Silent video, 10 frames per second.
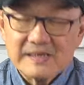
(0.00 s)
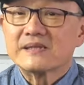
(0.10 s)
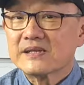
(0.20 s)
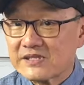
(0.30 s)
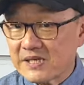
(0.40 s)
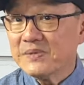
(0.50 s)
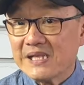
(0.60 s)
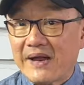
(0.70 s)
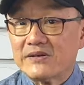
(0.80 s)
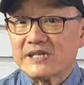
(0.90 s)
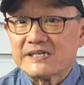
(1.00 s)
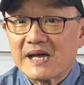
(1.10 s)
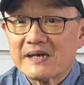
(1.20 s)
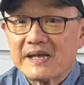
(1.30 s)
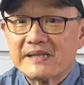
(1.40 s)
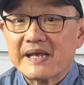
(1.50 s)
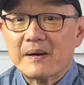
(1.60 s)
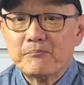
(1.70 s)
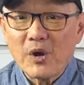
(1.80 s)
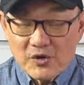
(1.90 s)
The similarities are that they are
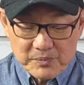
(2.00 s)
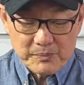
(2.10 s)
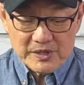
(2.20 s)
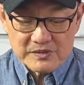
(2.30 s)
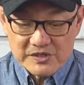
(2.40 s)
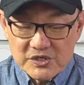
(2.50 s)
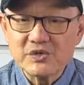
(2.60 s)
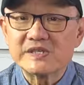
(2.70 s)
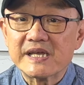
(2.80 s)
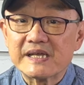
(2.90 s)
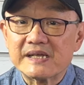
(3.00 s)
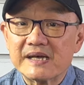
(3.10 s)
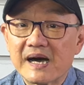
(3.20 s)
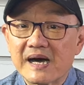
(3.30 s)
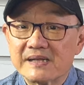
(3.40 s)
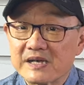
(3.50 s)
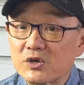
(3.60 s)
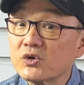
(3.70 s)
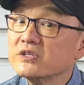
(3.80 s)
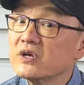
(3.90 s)
both built using the
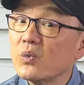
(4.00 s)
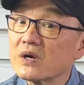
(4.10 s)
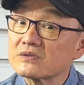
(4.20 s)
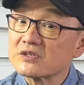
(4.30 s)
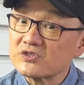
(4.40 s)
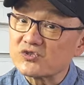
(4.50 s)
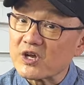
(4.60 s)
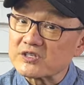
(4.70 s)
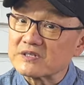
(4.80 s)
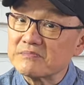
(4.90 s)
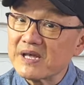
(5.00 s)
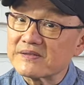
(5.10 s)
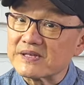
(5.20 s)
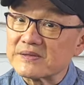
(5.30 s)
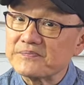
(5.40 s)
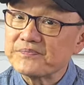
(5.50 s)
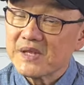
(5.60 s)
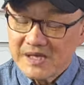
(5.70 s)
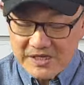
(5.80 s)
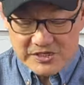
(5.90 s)
Goodyear welt construction method.
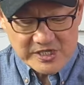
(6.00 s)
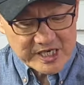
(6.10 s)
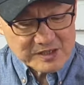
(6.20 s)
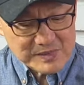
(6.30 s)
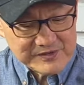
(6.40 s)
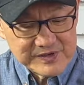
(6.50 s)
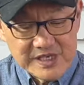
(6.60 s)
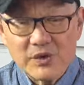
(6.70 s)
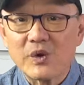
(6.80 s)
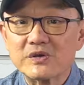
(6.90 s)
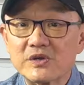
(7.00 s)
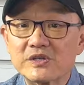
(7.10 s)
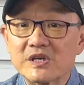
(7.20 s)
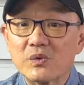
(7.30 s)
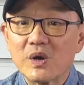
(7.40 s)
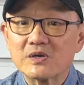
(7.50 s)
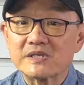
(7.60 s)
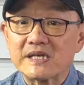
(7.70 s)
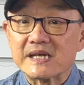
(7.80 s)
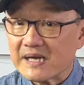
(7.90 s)
Check out my video on Goodyear
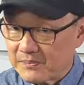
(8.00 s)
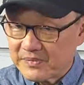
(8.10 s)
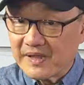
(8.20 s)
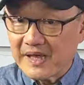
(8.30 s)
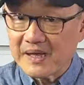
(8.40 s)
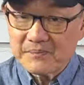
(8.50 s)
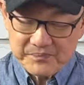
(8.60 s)
welting up there.